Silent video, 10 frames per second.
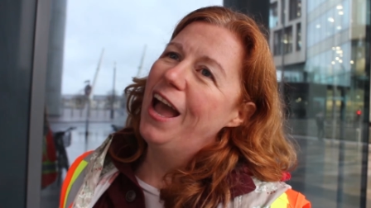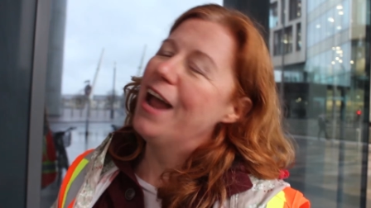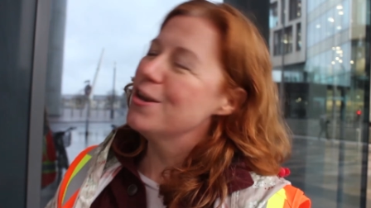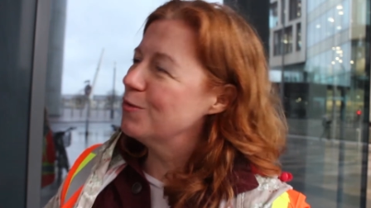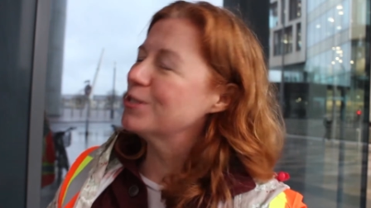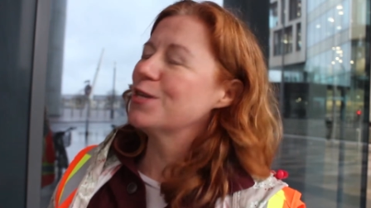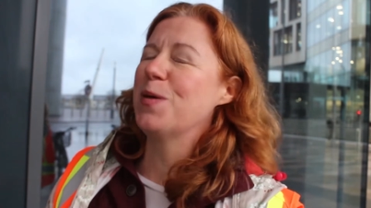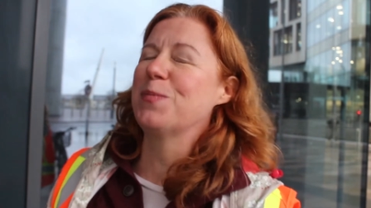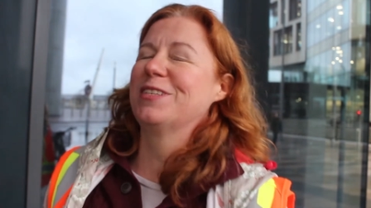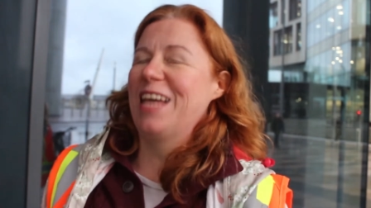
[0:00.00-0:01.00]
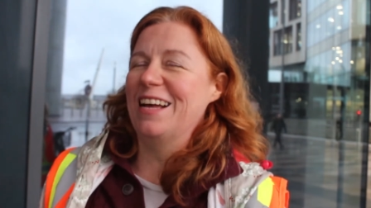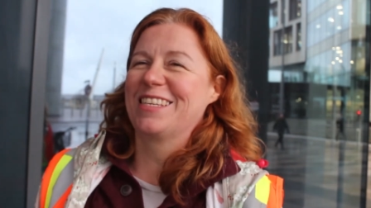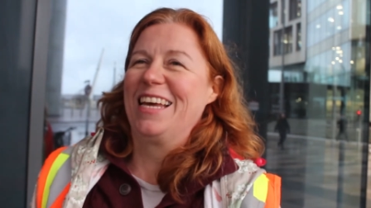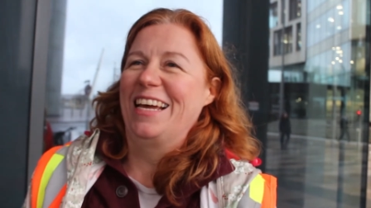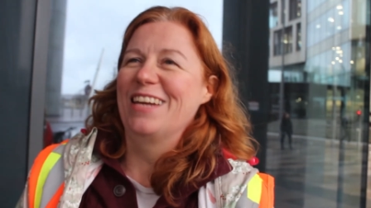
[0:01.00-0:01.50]
And you will see people
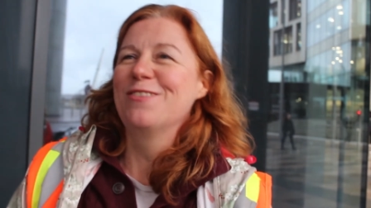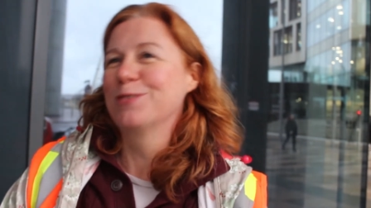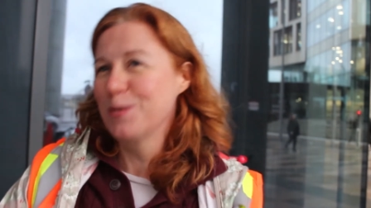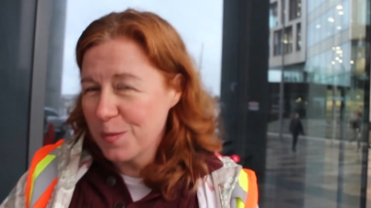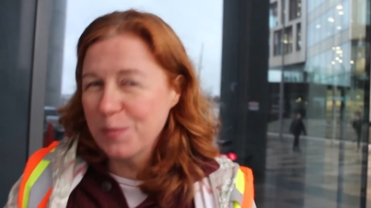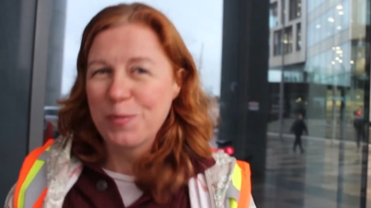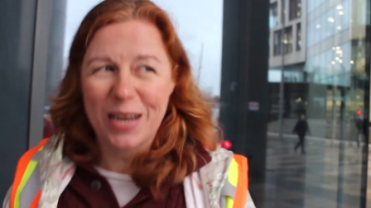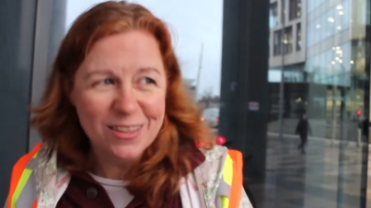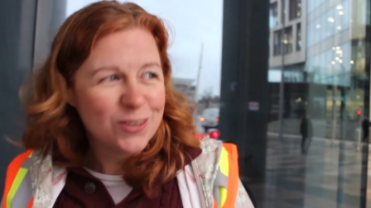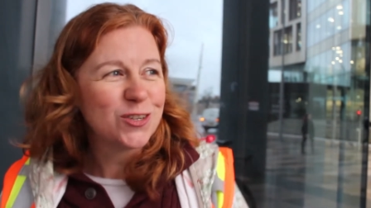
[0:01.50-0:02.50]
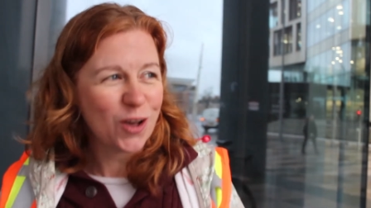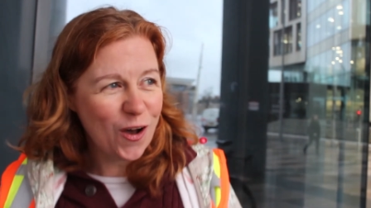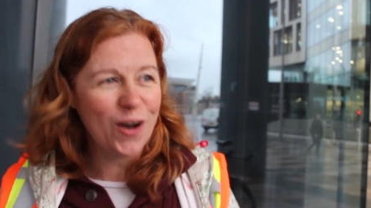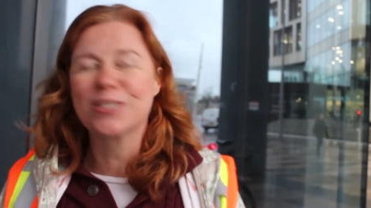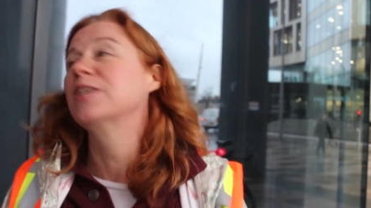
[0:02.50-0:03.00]
dancing, and you will see people bringing their
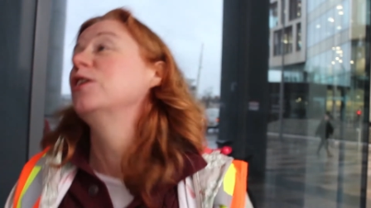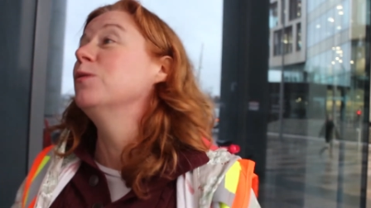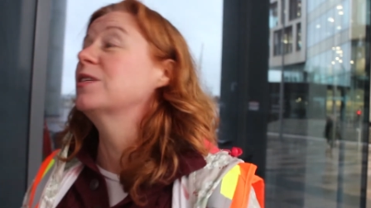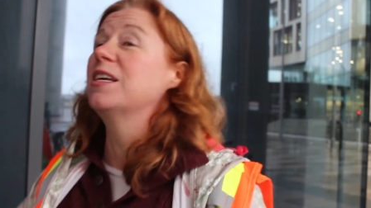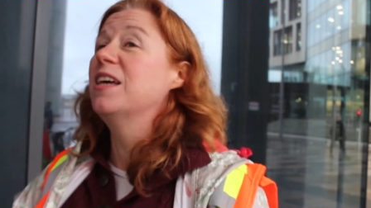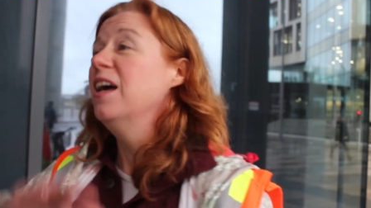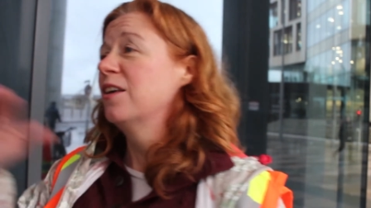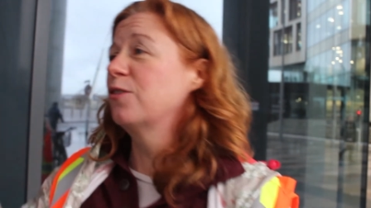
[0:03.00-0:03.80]
dogs, and you will see